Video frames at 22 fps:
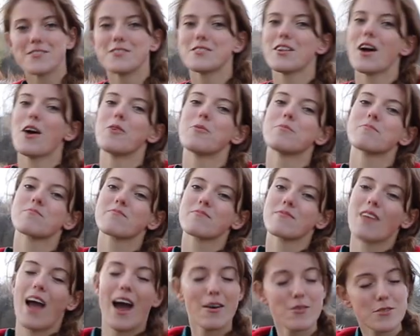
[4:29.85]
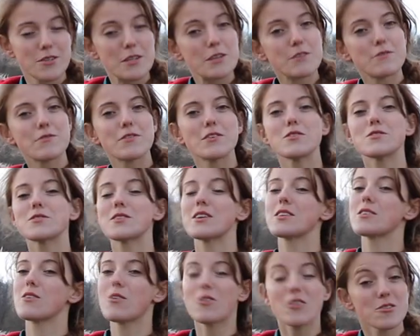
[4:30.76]
So I was confused
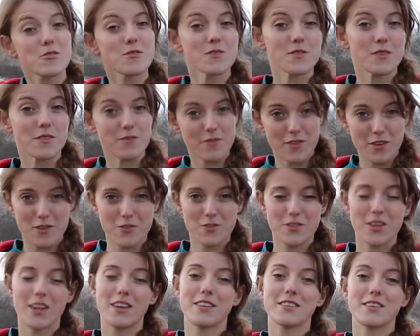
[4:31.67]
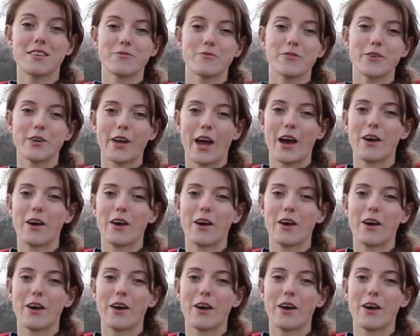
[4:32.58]
and the horse was confused and it didn't work